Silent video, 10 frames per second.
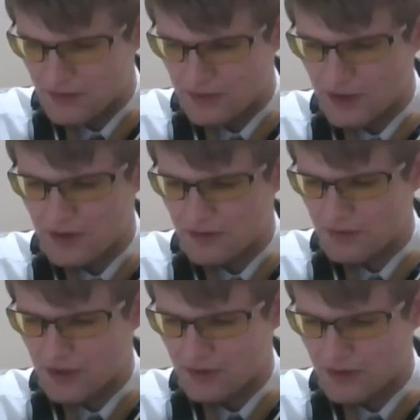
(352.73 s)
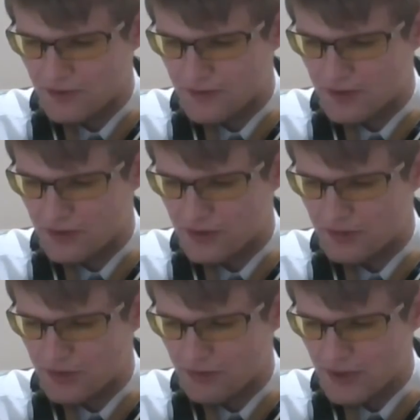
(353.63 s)
And here we go, the Funcle
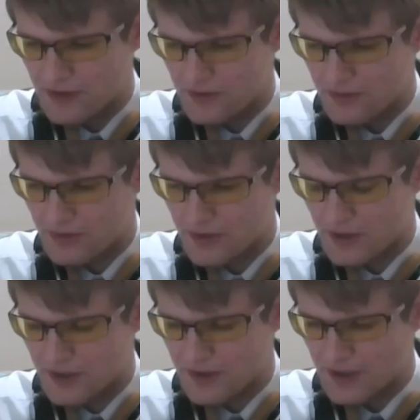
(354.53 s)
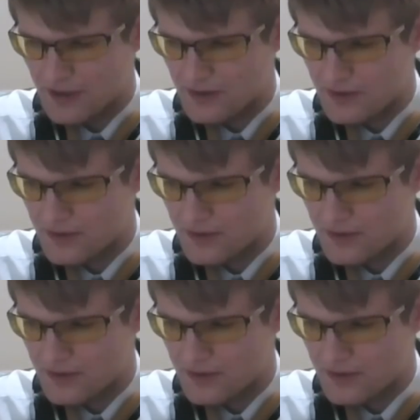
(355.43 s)
W1, so we'll click on that.